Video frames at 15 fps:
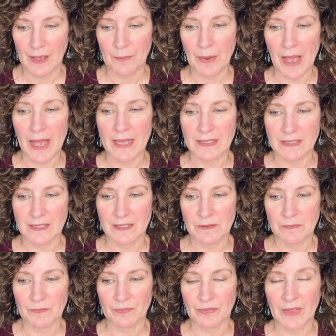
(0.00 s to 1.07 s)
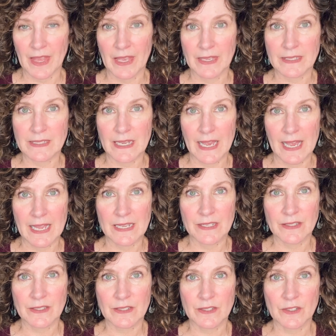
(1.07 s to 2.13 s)
but it
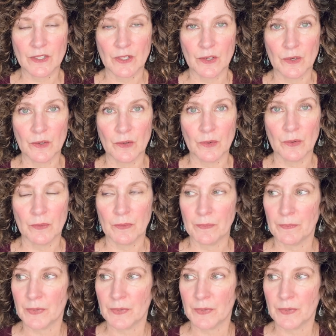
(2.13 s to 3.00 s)
tends to